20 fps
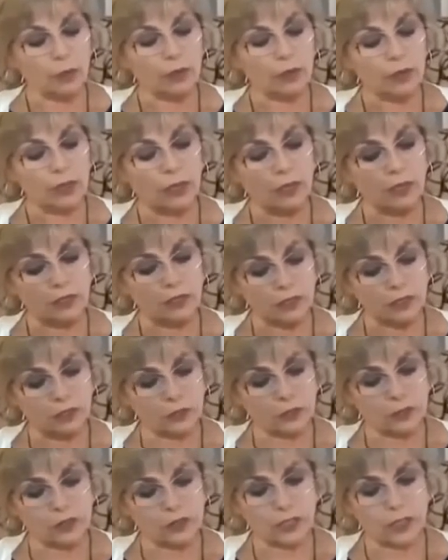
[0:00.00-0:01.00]
What they
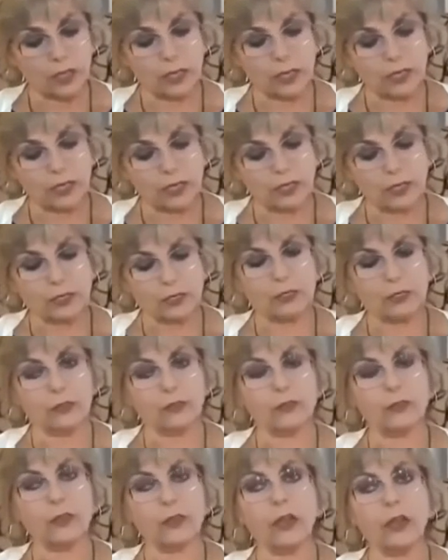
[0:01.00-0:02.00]
also say
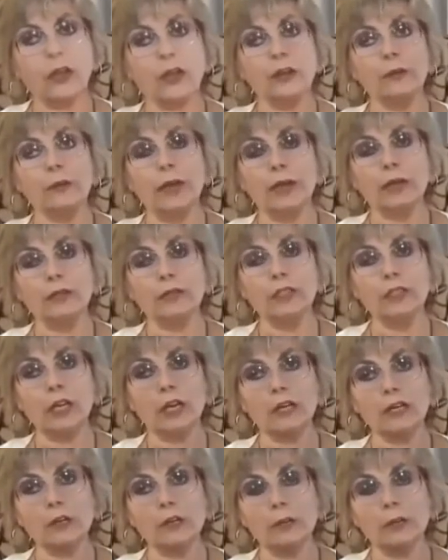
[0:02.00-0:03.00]
in the Iron Mountain
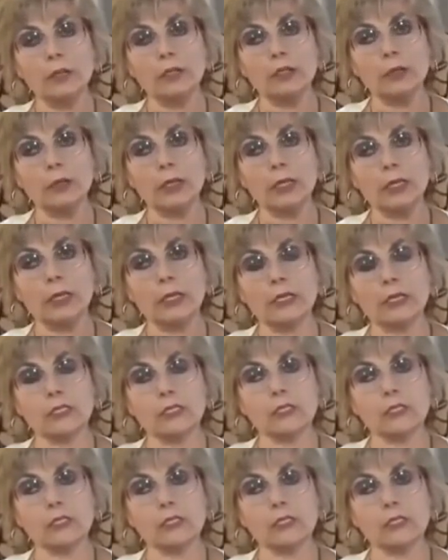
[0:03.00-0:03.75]
documentary